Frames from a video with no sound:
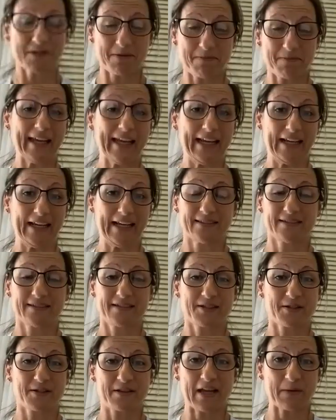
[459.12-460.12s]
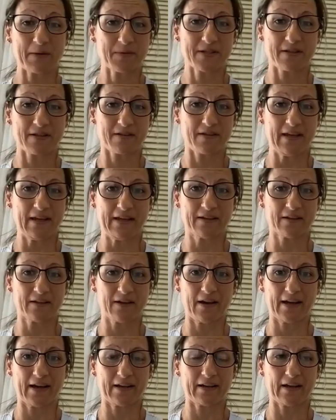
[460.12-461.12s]
me. So that was the thing.
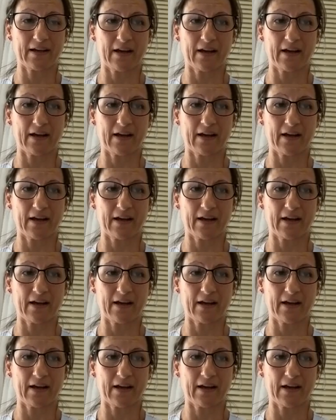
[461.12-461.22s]
Like